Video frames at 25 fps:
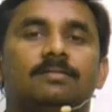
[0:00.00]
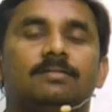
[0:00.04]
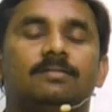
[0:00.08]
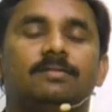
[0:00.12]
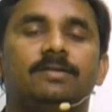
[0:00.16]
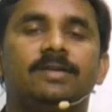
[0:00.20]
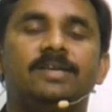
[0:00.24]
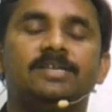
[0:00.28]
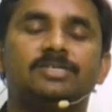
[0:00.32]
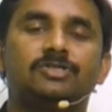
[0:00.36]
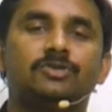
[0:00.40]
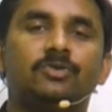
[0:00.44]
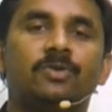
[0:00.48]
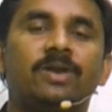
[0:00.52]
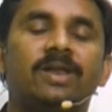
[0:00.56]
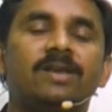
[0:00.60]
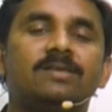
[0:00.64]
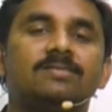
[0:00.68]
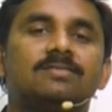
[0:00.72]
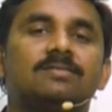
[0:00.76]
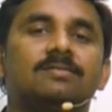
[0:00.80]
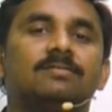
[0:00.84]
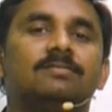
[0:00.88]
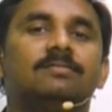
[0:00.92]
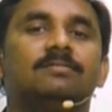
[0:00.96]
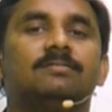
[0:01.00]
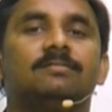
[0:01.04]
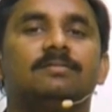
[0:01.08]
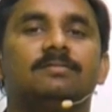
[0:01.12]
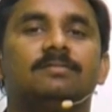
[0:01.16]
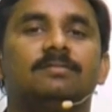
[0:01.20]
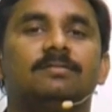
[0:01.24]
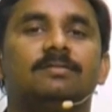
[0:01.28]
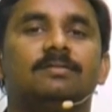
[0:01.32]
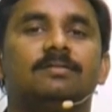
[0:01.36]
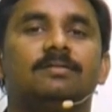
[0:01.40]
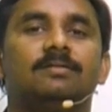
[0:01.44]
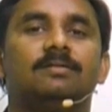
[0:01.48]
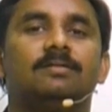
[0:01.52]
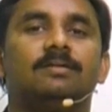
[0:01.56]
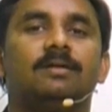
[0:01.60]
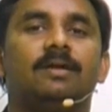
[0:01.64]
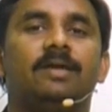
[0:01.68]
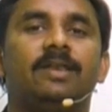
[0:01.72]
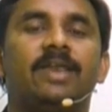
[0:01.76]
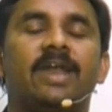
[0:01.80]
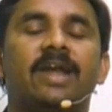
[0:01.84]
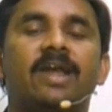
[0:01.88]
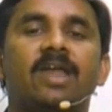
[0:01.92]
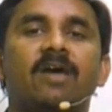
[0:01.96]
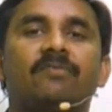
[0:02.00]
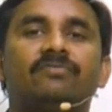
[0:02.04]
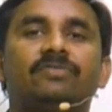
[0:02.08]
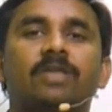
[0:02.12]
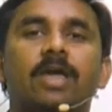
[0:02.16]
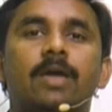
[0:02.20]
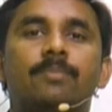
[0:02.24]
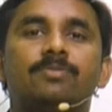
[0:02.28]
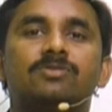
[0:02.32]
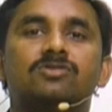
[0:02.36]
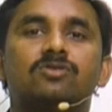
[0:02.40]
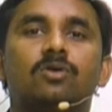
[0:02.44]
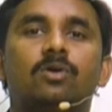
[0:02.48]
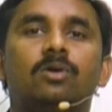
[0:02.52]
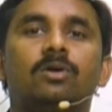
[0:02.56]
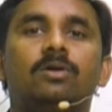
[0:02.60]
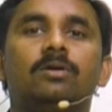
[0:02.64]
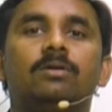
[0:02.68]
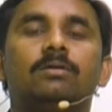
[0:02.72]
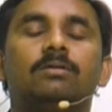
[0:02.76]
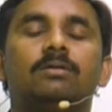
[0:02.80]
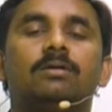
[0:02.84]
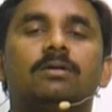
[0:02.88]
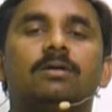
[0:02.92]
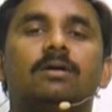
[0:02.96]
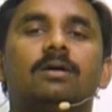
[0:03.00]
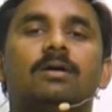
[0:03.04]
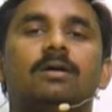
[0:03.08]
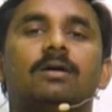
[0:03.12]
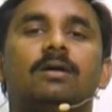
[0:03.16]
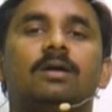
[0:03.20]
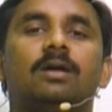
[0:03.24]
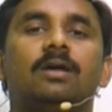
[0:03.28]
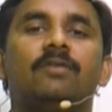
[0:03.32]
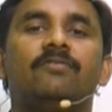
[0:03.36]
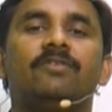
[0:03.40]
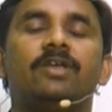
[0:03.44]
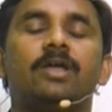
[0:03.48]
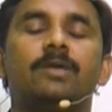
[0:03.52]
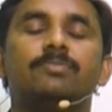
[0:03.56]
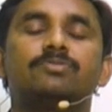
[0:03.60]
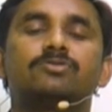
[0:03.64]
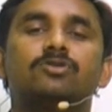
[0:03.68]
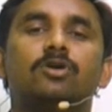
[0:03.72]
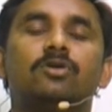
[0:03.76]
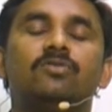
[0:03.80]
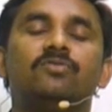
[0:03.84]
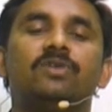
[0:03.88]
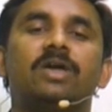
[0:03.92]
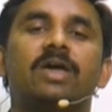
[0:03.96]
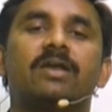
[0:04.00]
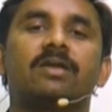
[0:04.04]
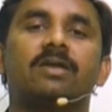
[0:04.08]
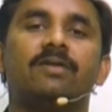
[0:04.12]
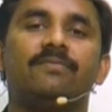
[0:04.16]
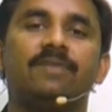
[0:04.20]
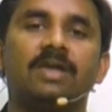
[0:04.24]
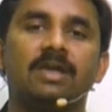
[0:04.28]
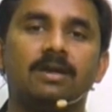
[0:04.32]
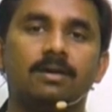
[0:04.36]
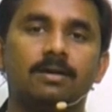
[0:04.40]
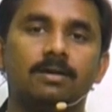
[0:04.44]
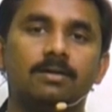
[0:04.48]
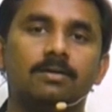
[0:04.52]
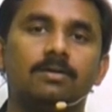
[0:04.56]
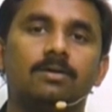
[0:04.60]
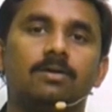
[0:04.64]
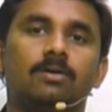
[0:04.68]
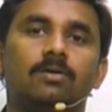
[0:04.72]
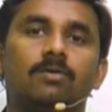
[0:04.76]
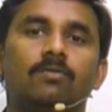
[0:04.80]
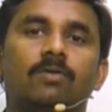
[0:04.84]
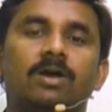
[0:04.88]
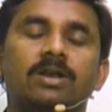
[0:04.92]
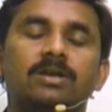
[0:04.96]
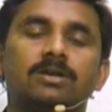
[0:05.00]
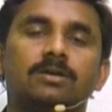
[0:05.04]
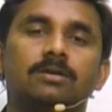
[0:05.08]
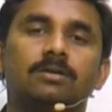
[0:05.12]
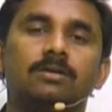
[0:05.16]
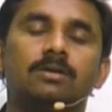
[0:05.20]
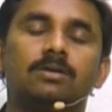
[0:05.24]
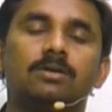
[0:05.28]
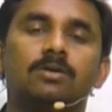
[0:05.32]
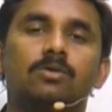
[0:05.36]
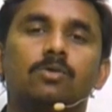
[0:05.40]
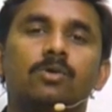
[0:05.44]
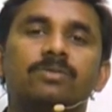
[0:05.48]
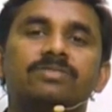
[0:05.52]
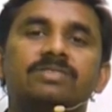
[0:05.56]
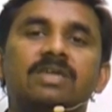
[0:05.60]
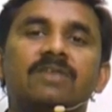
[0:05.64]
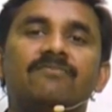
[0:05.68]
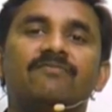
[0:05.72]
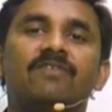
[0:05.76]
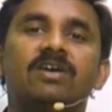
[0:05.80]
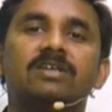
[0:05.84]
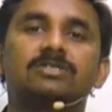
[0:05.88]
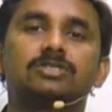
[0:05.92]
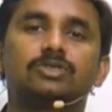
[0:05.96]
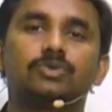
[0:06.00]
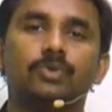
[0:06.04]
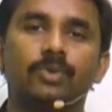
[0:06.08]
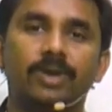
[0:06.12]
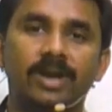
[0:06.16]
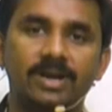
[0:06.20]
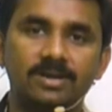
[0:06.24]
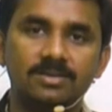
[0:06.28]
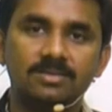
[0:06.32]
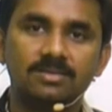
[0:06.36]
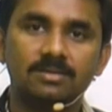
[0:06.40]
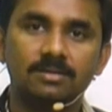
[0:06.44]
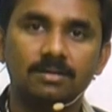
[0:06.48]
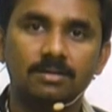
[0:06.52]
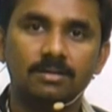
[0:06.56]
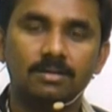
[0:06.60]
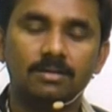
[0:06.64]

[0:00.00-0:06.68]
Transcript: Dear students, in end of the episode, every episode we are giving one question for students.